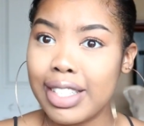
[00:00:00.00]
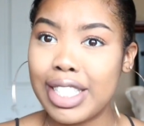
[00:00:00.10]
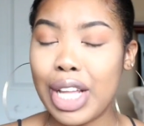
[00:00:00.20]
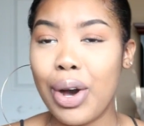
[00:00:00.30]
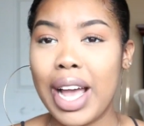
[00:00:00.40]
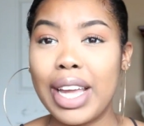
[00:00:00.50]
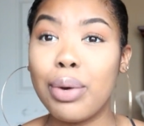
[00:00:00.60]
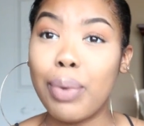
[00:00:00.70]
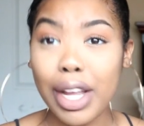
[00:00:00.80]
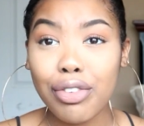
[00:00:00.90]
So I had
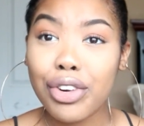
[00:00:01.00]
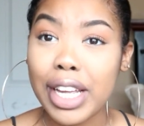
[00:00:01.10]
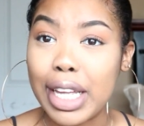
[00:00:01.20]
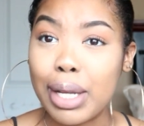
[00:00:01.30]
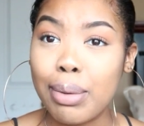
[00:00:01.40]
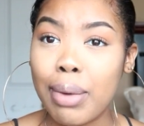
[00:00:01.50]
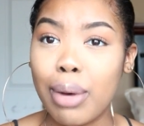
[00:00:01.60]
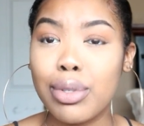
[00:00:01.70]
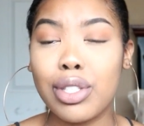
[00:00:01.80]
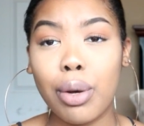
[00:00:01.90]
to wait for him.
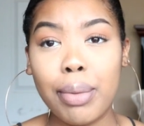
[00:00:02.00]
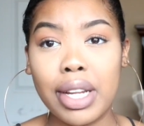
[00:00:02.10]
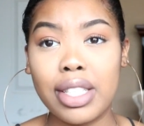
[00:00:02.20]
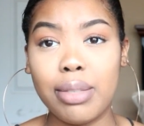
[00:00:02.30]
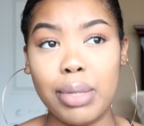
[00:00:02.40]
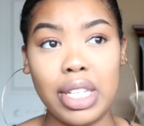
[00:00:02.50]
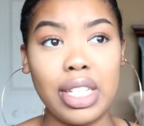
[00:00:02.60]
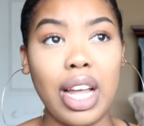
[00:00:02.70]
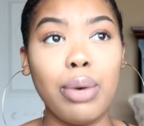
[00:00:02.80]
I was so mad at this man.